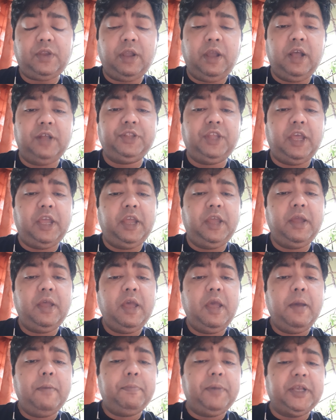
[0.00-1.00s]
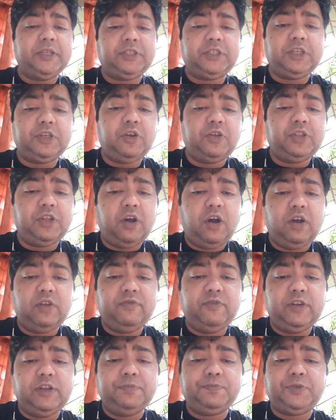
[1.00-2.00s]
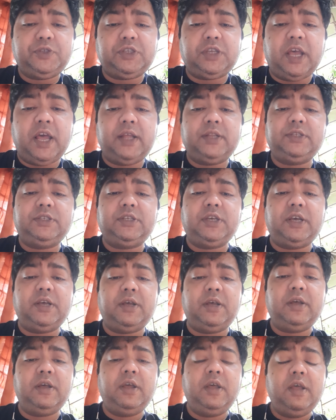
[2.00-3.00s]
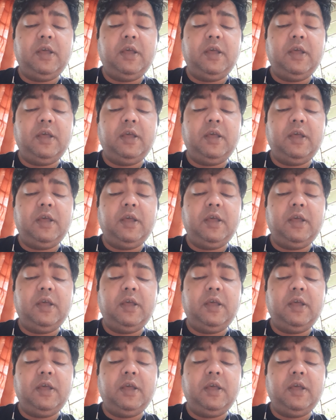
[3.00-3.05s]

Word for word: uh they paste it on the envelopes and uh,